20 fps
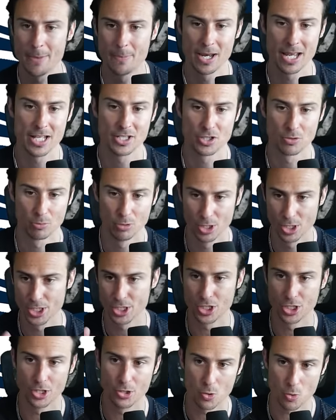But it is a really
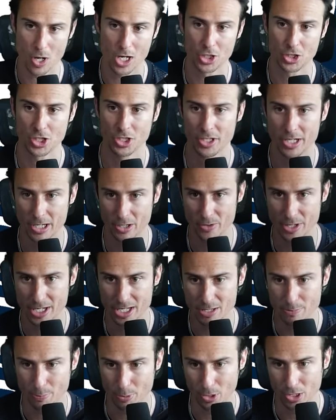good question there that
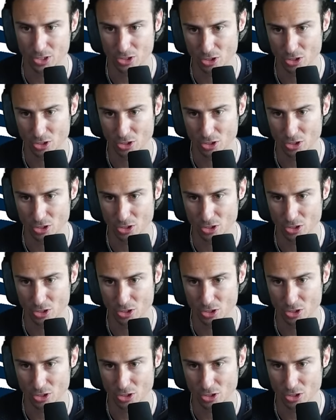he put.